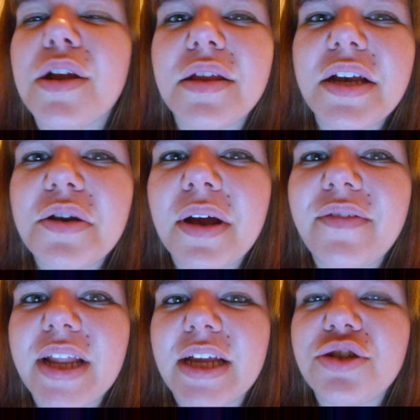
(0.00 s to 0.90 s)
Not that I don't
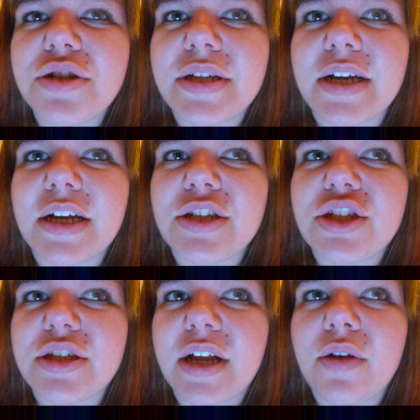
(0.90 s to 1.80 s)
have any interest in it,
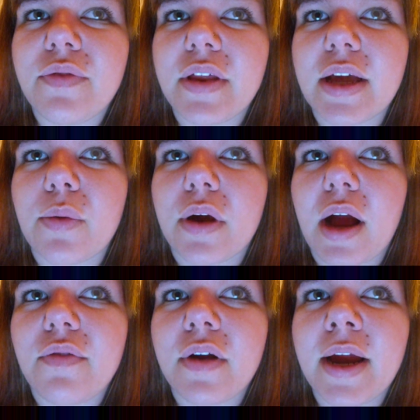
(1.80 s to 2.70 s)
it's just I don't feel like we're
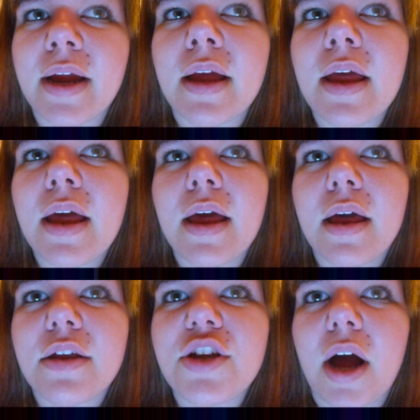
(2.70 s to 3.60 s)
covering
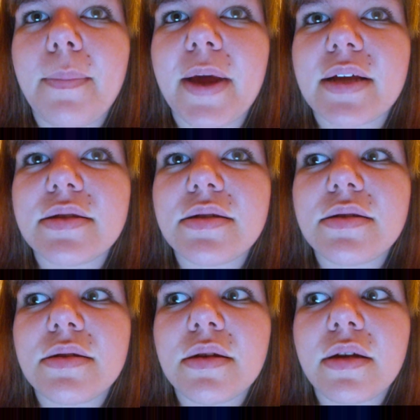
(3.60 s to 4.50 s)

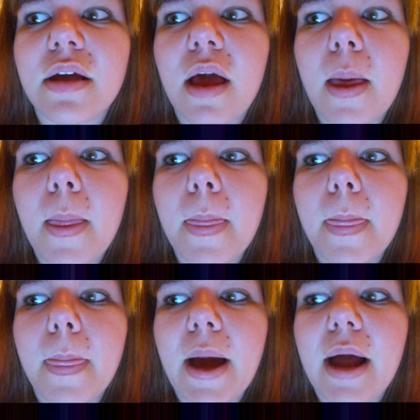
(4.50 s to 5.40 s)
topics
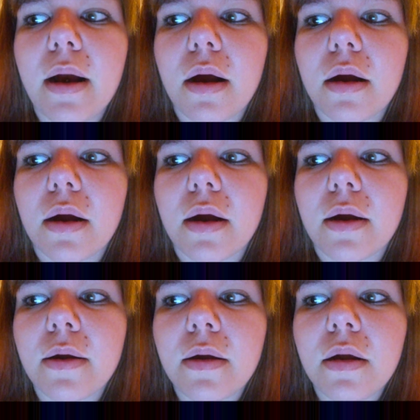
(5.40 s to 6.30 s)
that
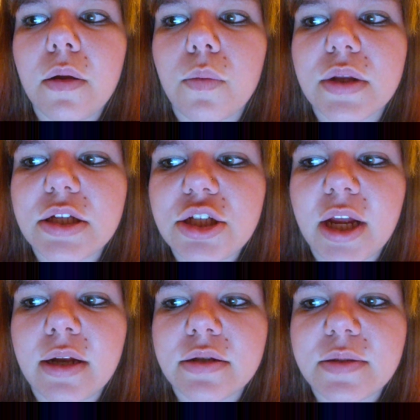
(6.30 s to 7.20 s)
are what this
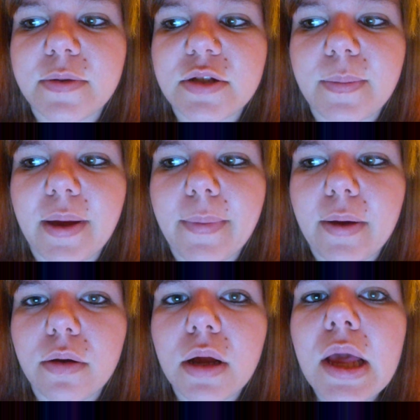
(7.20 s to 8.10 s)
channel is supposed to be
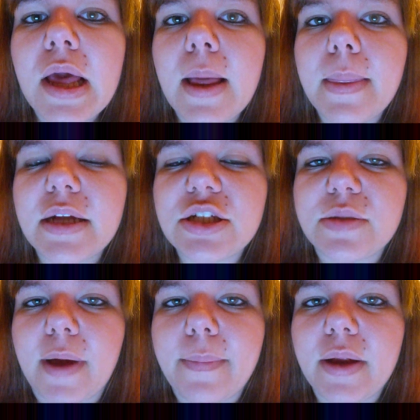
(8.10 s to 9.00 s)
about. That's
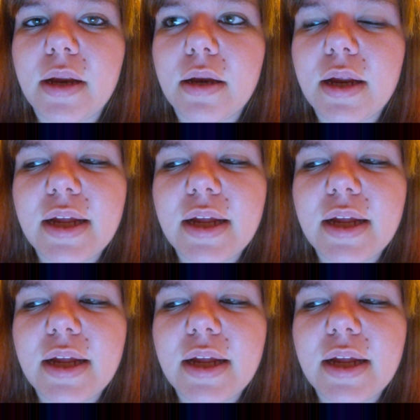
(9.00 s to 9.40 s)
just my opinion.